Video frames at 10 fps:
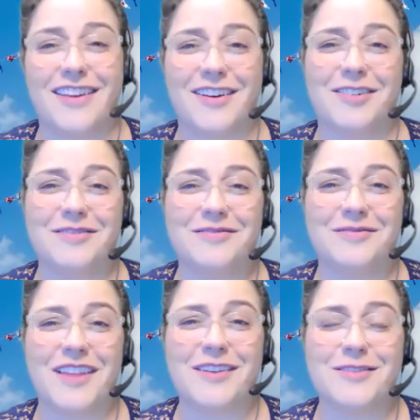you.
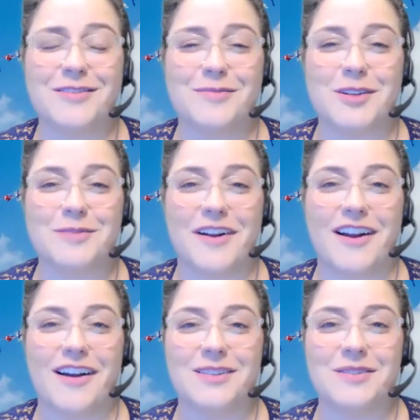Thank you so much,
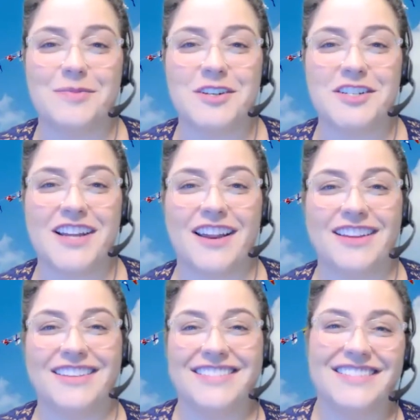Marialice. Appreciate it.